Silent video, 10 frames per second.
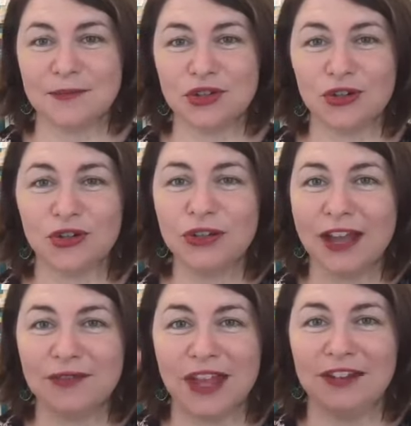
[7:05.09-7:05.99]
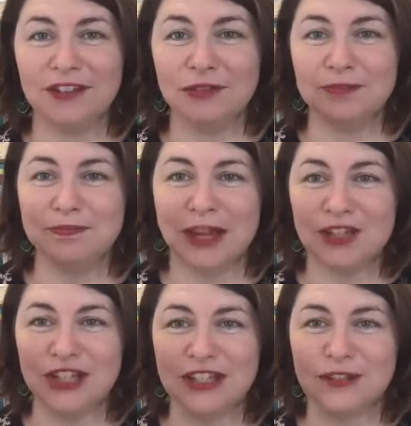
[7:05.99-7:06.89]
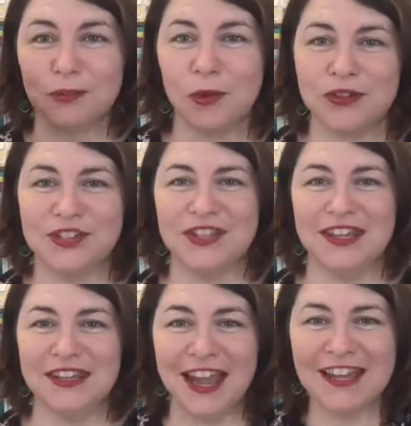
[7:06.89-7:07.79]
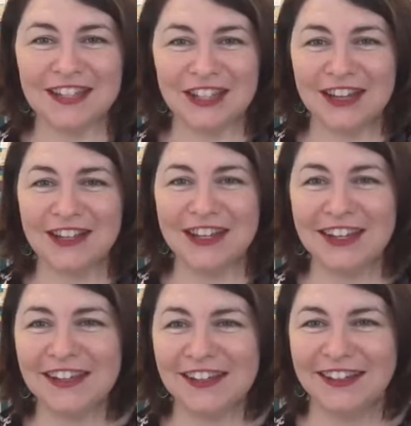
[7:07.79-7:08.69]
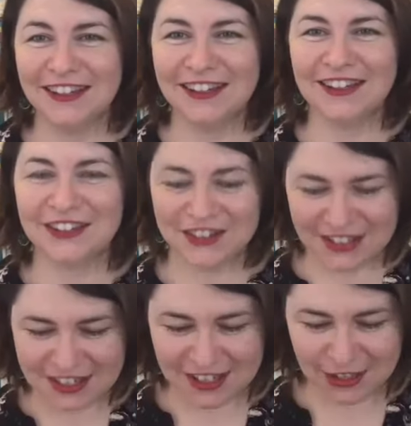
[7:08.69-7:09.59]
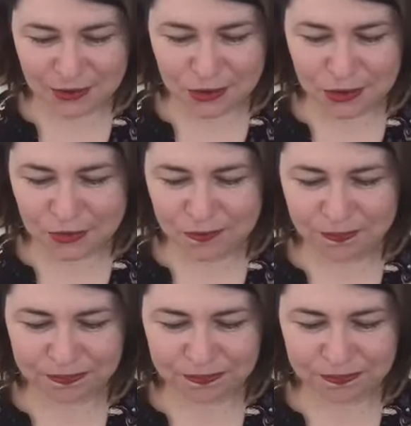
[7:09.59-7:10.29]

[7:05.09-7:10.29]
I'm sure it'll have that little magic wand thing. Hey, Shelley. Good to see you all.